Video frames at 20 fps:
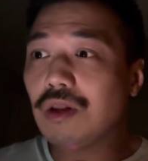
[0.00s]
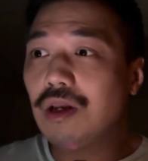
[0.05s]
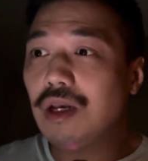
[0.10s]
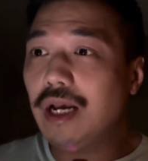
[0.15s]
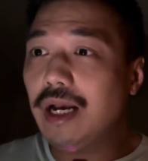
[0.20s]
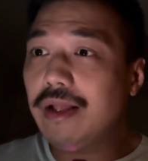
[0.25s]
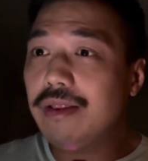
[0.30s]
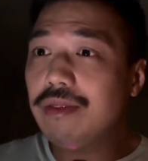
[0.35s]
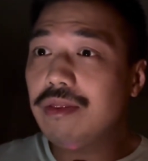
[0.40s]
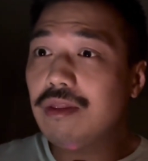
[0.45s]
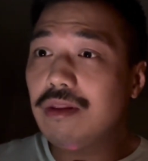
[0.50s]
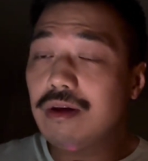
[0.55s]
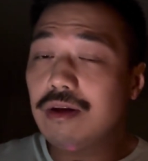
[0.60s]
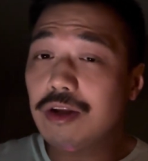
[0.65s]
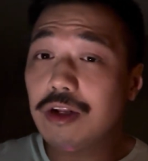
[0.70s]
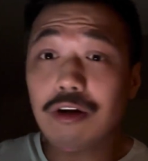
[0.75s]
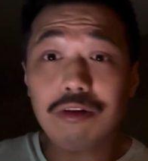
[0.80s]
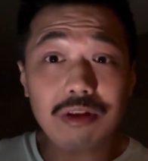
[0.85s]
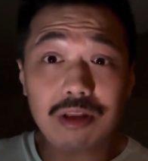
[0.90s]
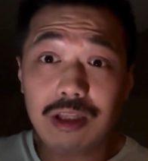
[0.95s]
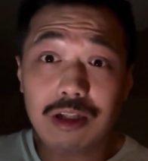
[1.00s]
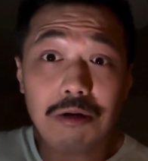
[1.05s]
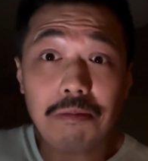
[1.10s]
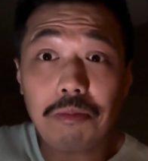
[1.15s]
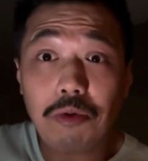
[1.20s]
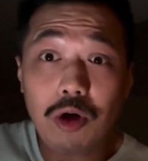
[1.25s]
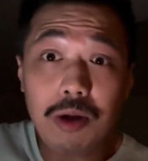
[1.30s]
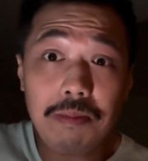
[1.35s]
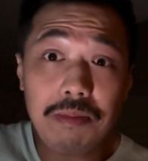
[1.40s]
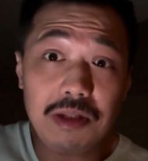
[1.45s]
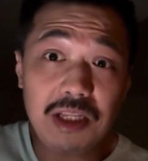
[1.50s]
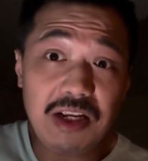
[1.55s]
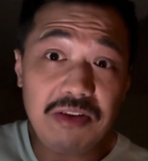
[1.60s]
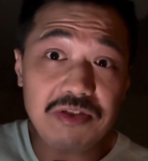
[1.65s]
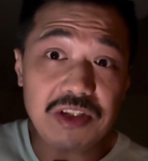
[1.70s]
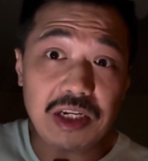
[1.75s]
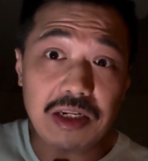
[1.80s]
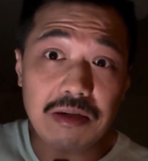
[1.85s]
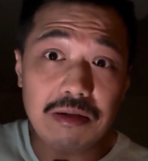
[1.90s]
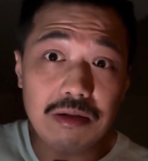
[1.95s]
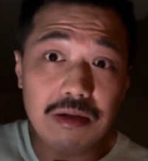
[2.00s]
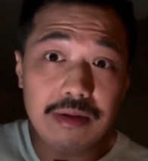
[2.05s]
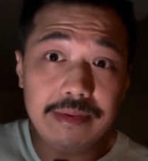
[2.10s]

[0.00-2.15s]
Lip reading: And, the little boy believes it.